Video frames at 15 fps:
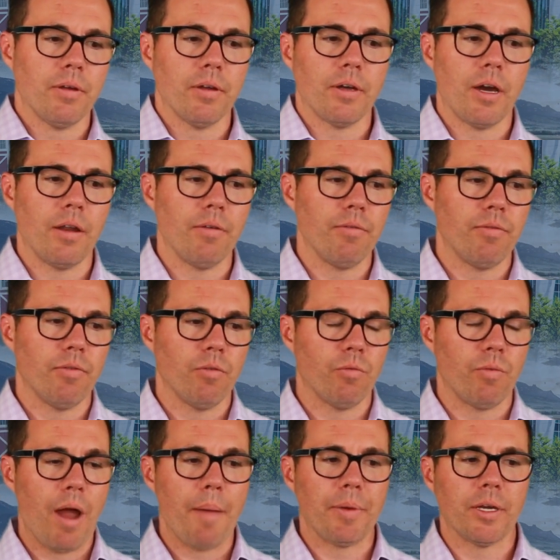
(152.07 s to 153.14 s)
kind of
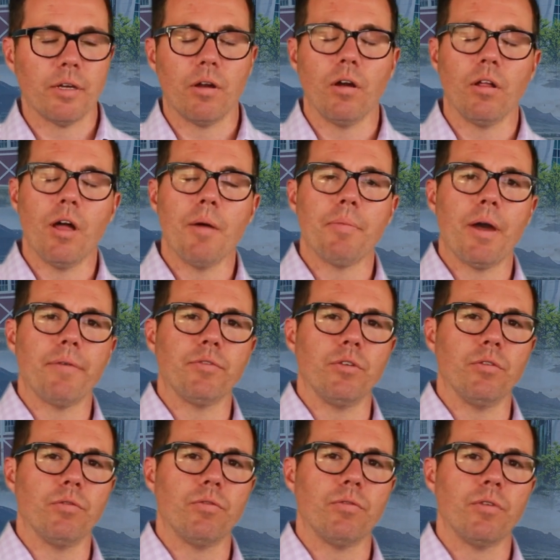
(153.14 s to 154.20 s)
wrapping it all up after
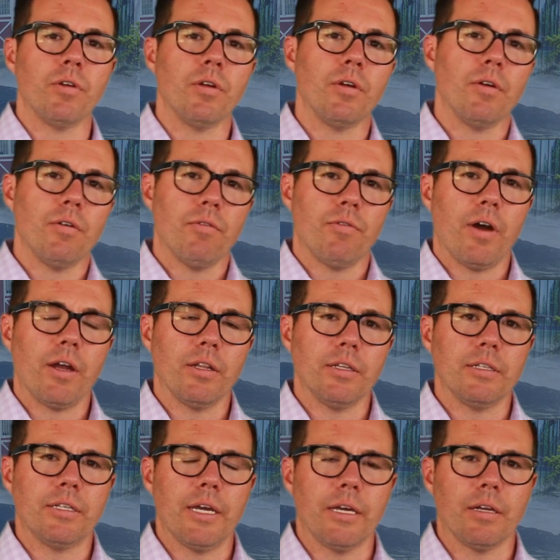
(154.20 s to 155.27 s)
you've finally
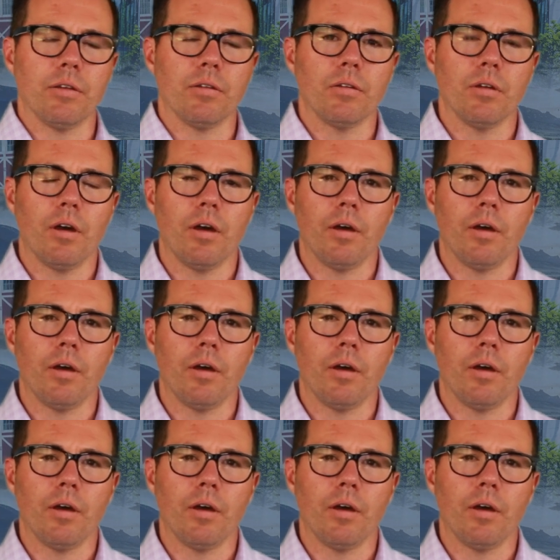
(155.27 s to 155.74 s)
taken